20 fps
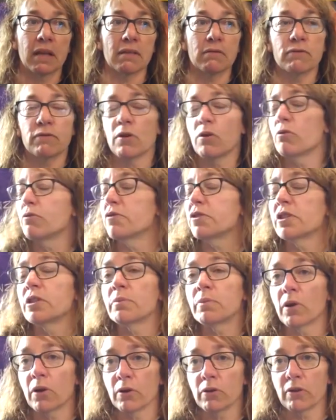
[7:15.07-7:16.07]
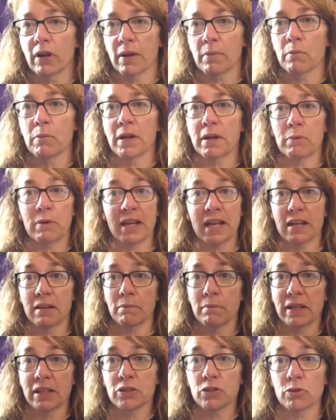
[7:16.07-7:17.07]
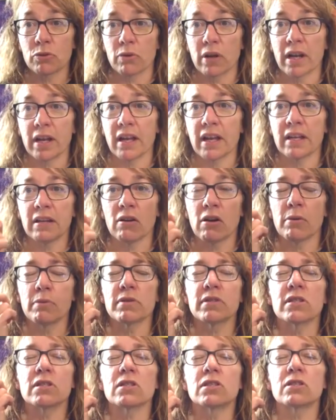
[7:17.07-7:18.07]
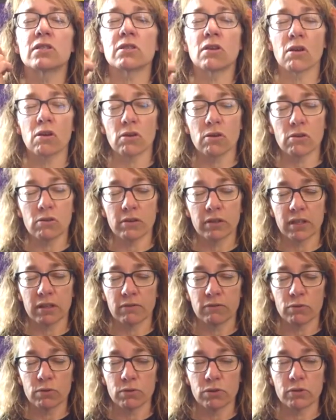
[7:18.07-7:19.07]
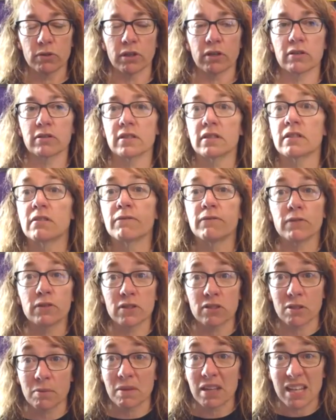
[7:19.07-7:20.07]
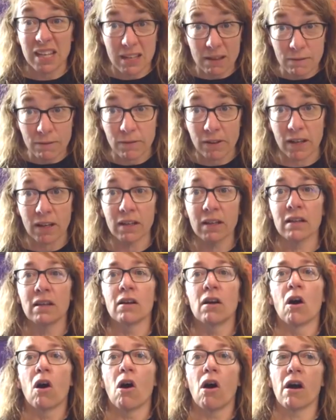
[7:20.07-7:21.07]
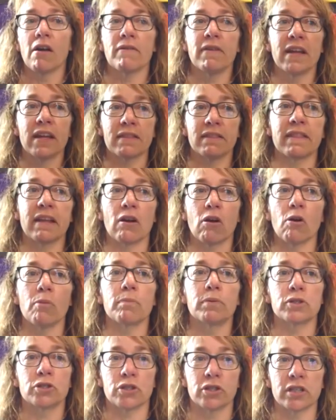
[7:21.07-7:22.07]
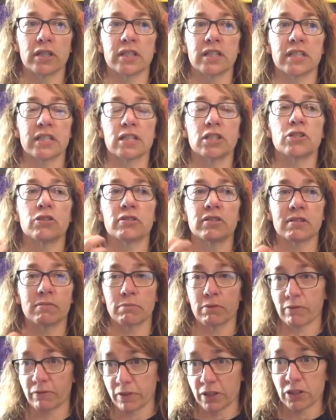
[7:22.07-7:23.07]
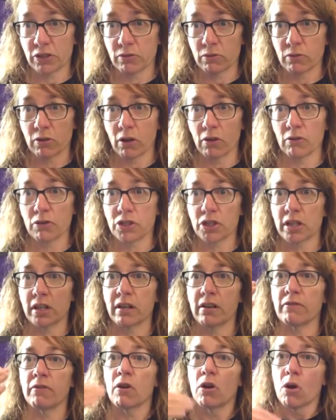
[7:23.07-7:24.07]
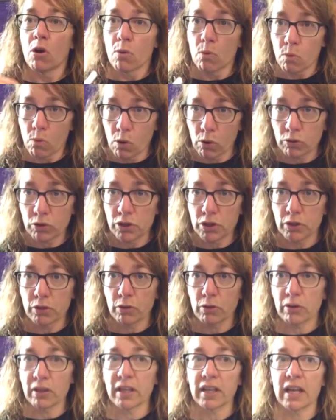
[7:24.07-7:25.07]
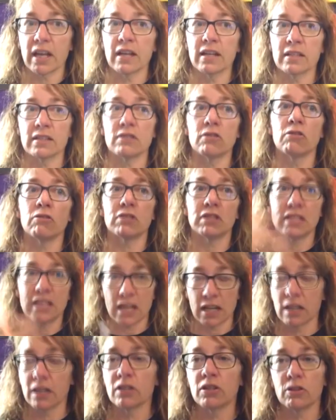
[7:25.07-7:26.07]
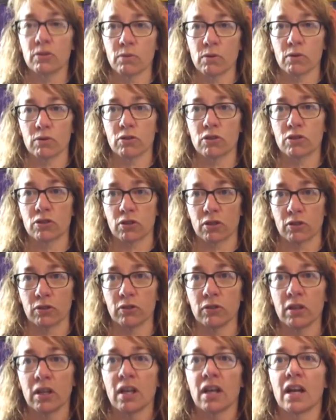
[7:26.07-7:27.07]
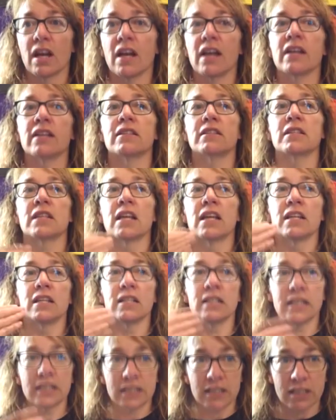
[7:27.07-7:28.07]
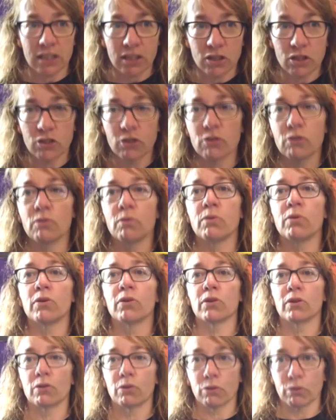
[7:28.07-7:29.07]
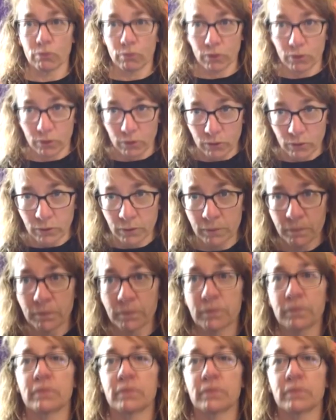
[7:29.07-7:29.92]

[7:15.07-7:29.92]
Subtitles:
involved in a program where we had a mentor, and I was so looking forward to it because it's the first time ever I've had that opportunity to do some professional coaching of what do you think. And it's not telling you what to do, it's letting you work through.